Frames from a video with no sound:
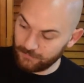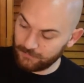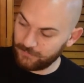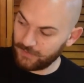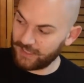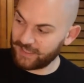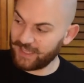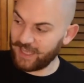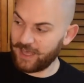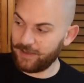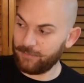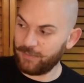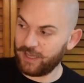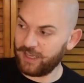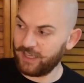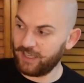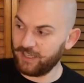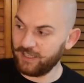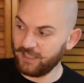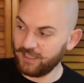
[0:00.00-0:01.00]
I got
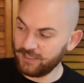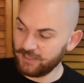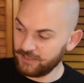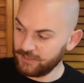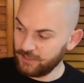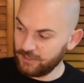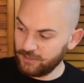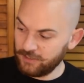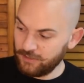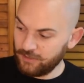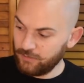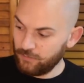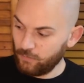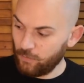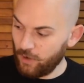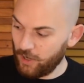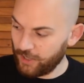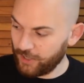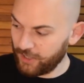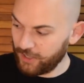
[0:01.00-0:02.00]
my
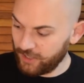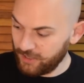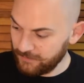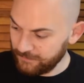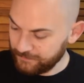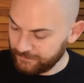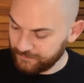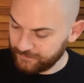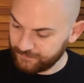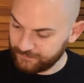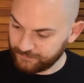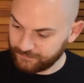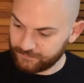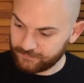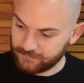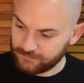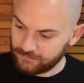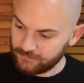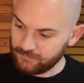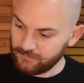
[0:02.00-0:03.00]
water
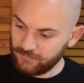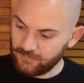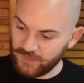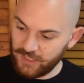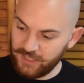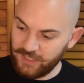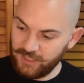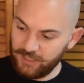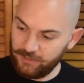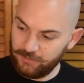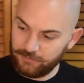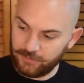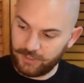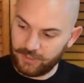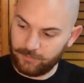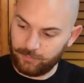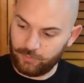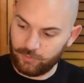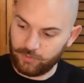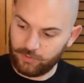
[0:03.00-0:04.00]
here. We're going
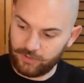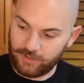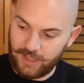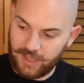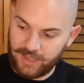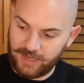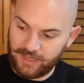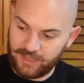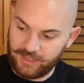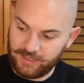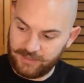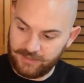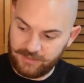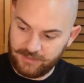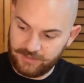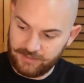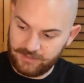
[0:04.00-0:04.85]
to pour that in.